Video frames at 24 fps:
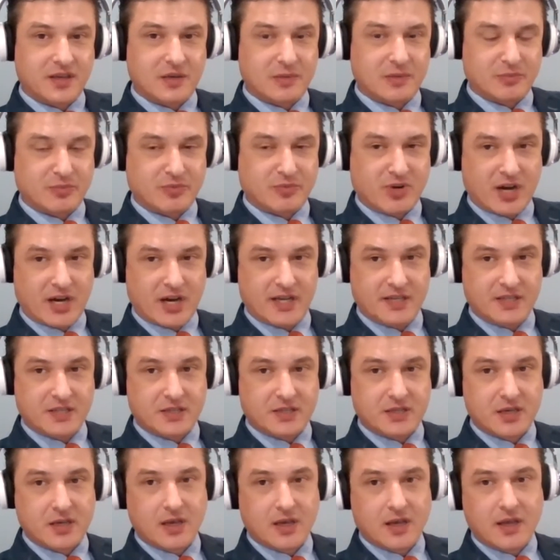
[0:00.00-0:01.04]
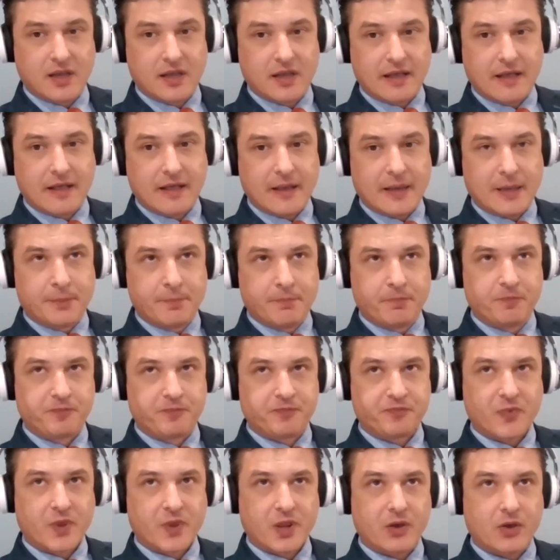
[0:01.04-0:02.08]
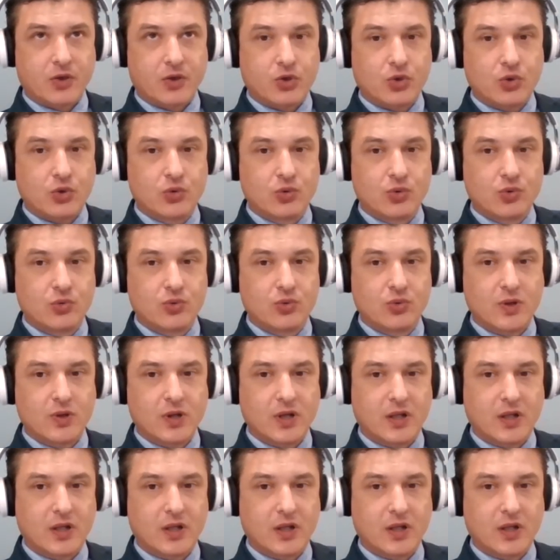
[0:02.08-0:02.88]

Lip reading: they comprise, who